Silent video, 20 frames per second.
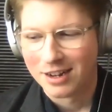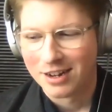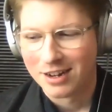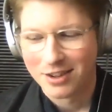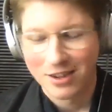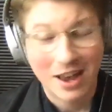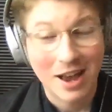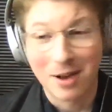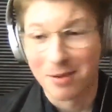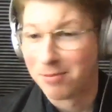
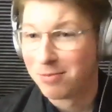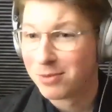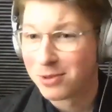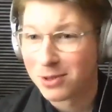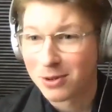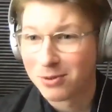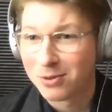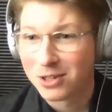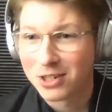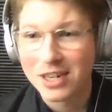Yeah,
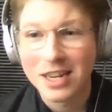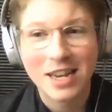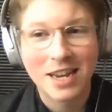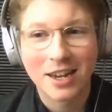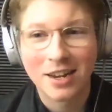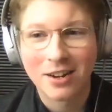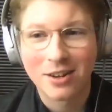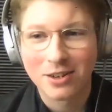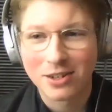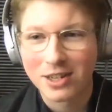so
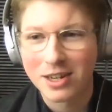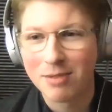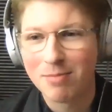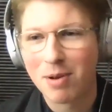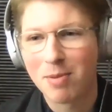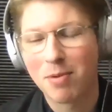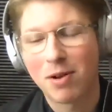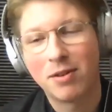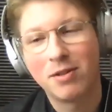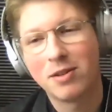seeing
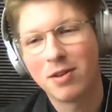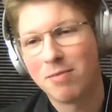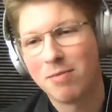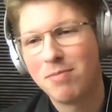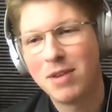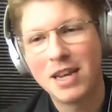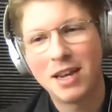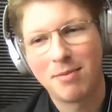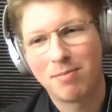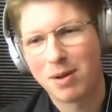people and
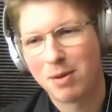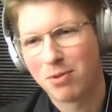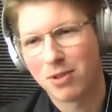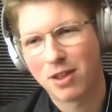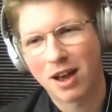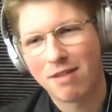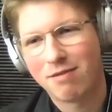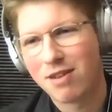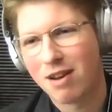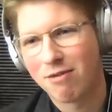meeting people that
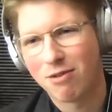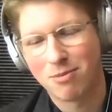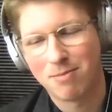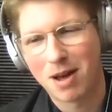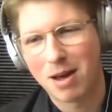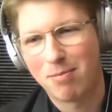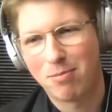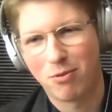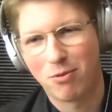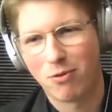I've never
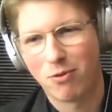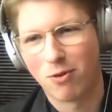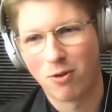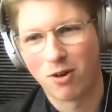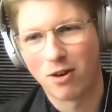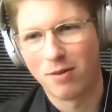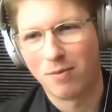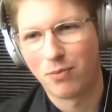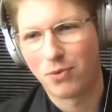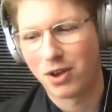met
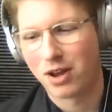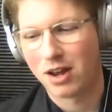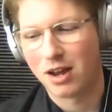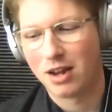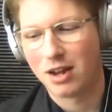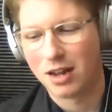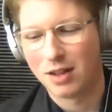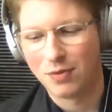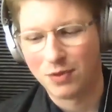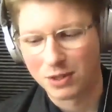before
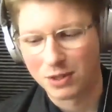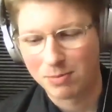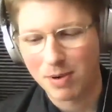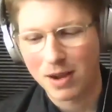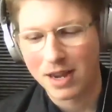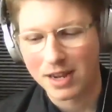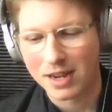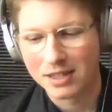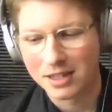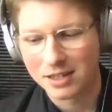in the
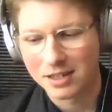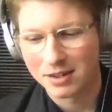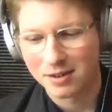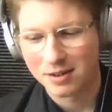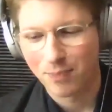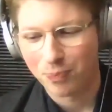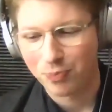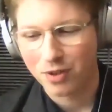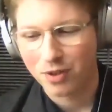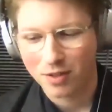space,
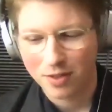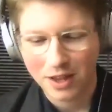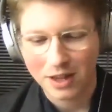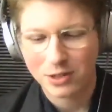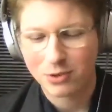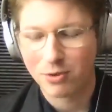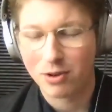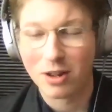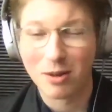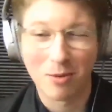
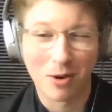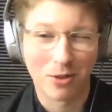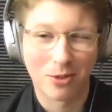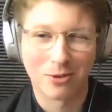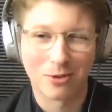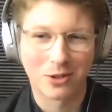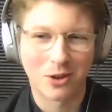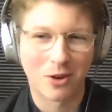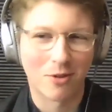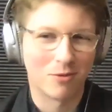that's really what
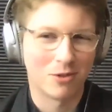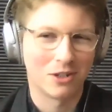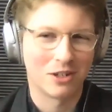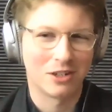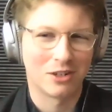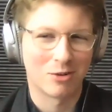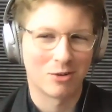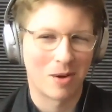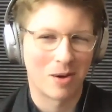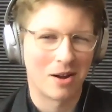those conferences
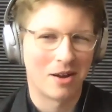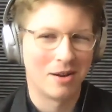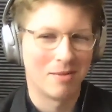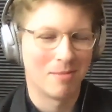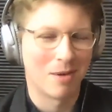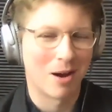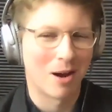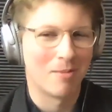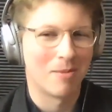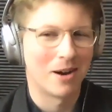are about in
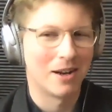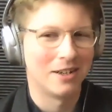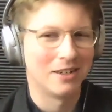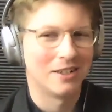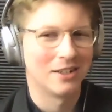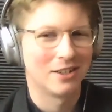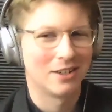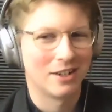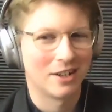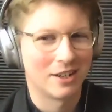my mind,
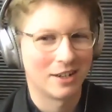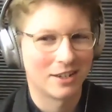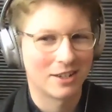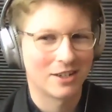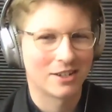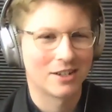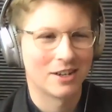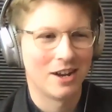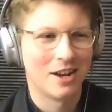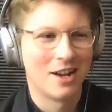
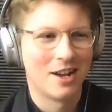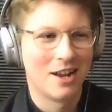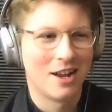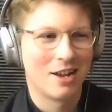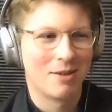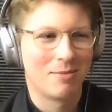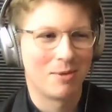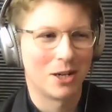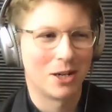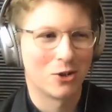is
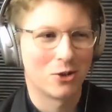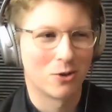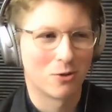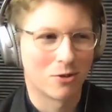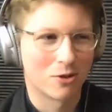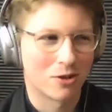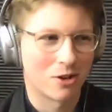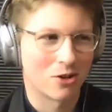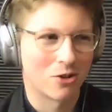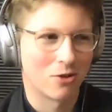being shoulder
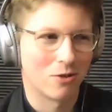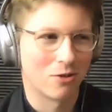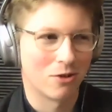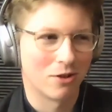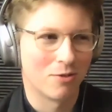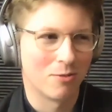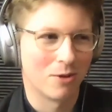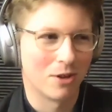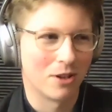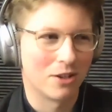to
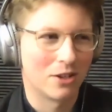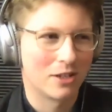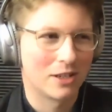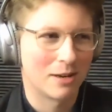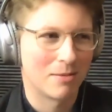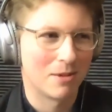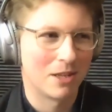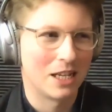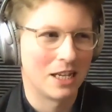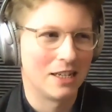shoulder with
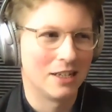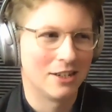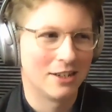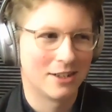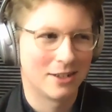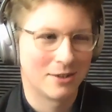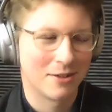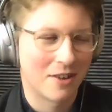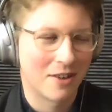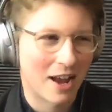some of
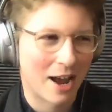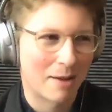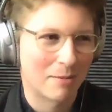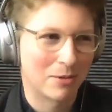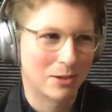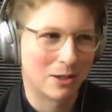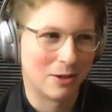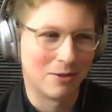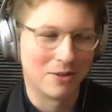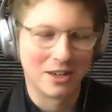these
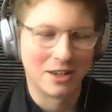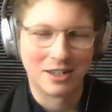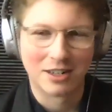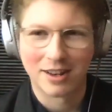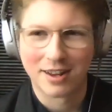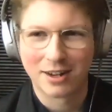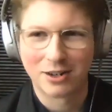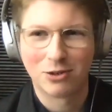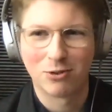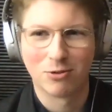absolute
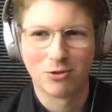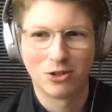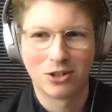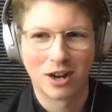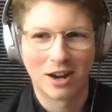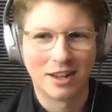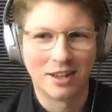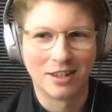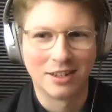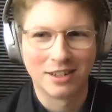intellectual
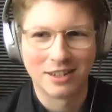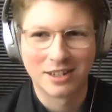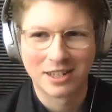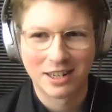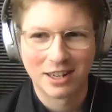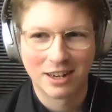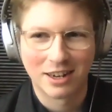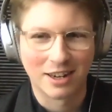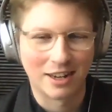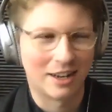
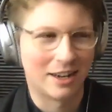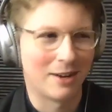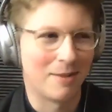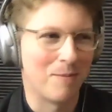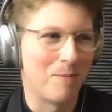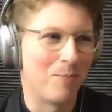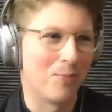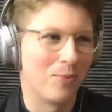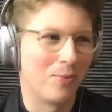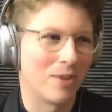giants
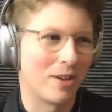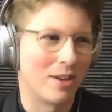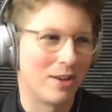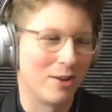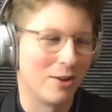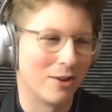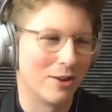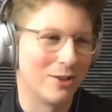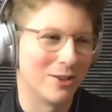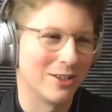that you
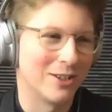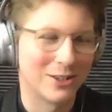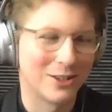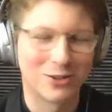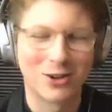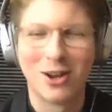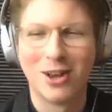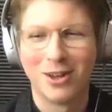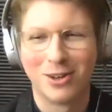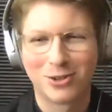can
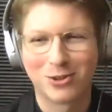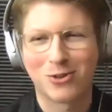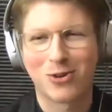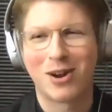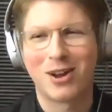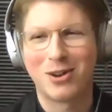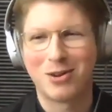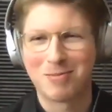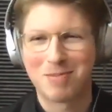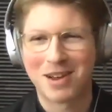just try
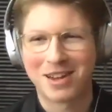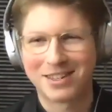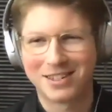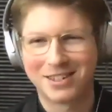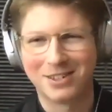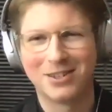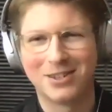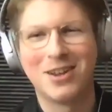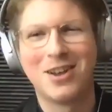your best to